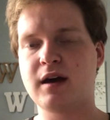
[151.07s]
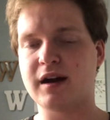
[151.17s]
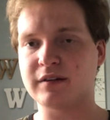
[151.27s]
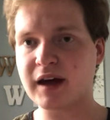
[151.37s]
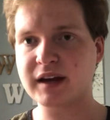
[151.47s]
And
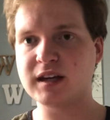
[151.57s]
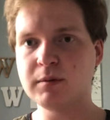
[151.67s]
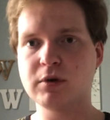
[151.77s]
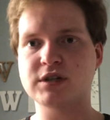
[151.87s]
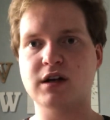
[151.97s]
a lot of
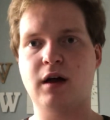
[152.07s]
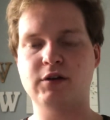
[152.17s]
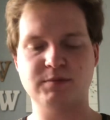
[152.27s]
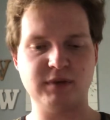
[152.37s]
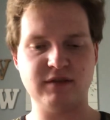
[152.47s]
Hebrew
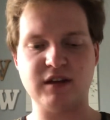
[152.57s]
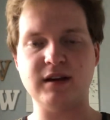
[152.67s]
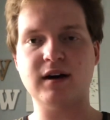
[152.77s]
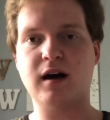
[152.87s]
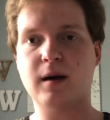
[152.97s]
scholars believe that
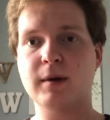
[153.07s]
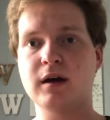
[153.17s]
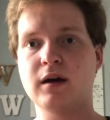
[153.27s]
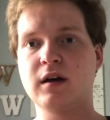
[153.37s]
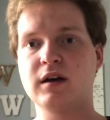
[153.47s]
yom
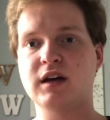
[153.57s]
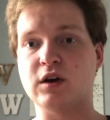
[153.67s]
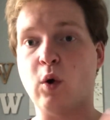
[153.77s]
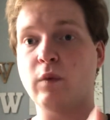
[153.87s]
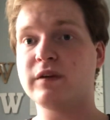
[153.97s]

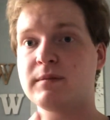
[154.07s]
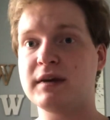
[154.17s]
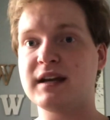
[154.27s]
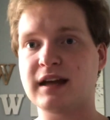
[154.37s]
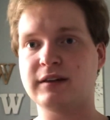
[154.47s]
can only
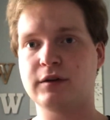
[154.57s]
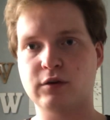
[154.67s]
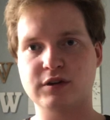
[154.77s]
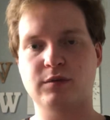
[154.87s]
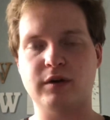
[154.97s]
mean a
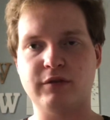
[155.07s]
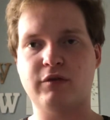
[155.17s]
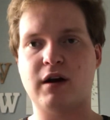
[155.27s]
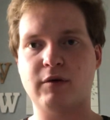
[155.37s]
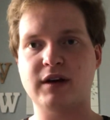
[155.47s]
literal
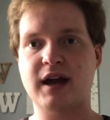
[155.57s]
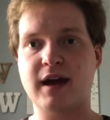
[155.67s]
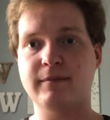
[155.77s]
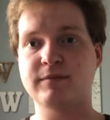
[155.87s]
24-hour day.